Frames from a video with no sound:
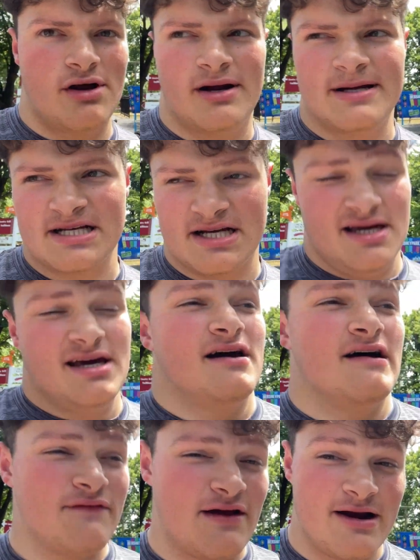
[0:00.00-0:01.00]
It's a
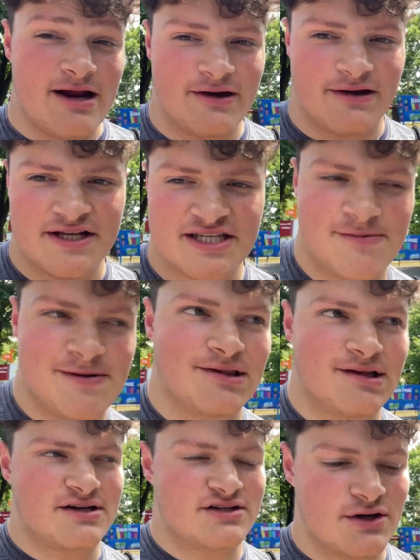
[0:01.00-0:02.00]
very good intimate
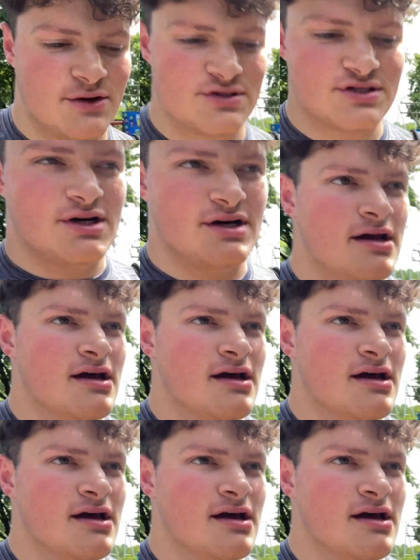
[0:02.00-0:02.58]
launch coaster.